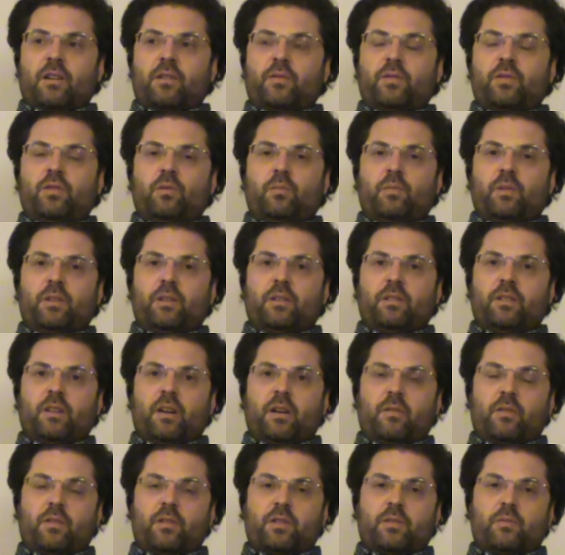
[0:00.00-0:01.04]
of human
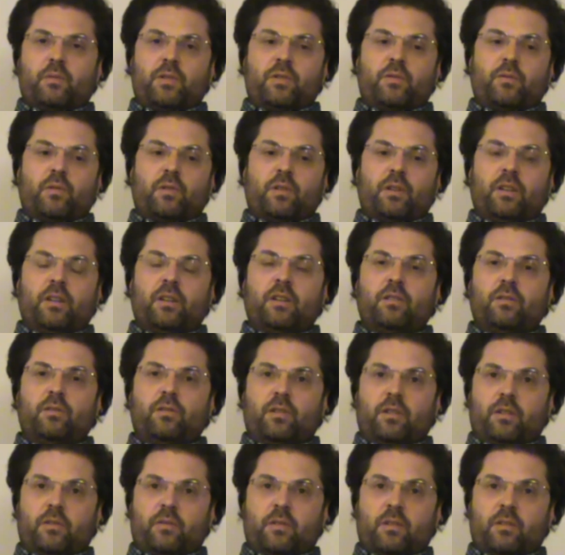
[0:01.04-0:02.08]
endeavors, which were
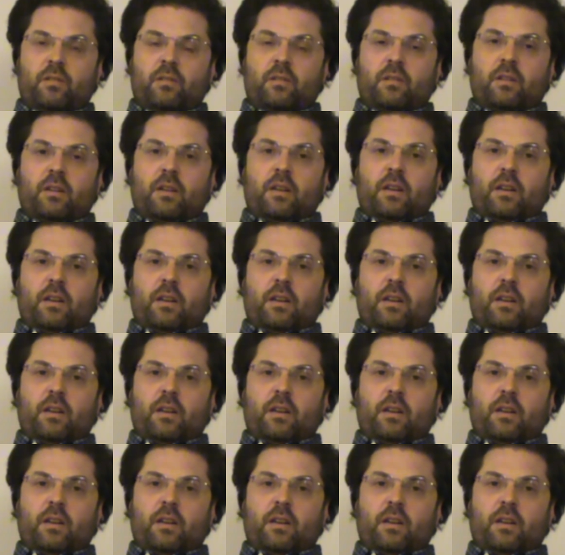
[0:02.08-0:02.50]
ego-driven,